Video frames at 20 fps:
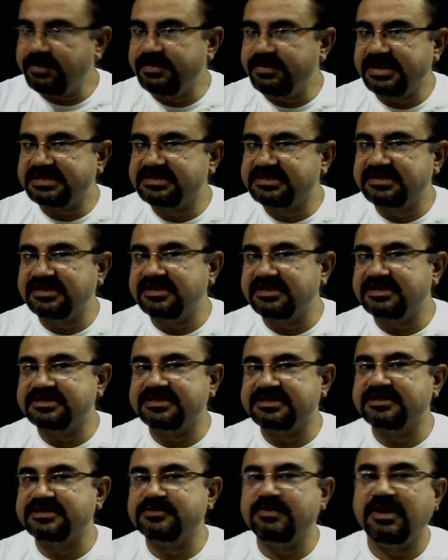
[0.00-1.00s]
bacillus
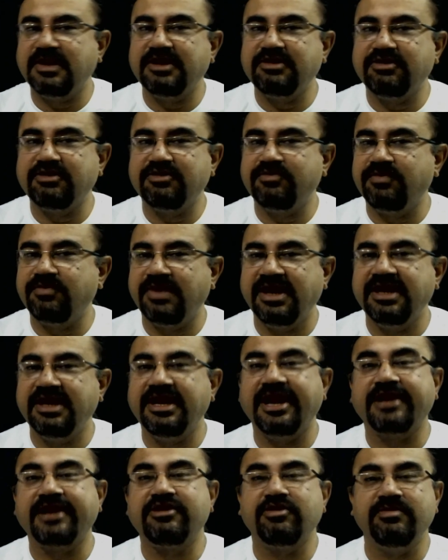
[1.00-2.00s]
is well known by
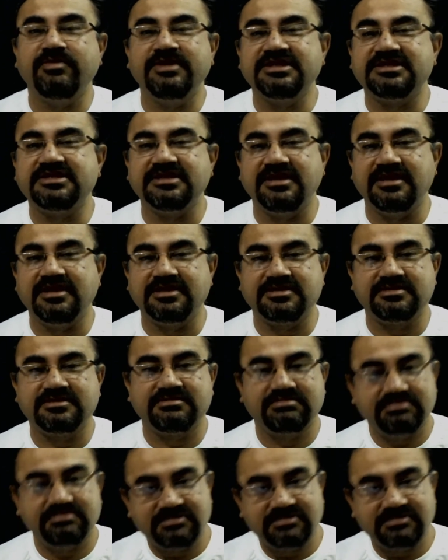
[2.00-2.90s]
lactobacillus.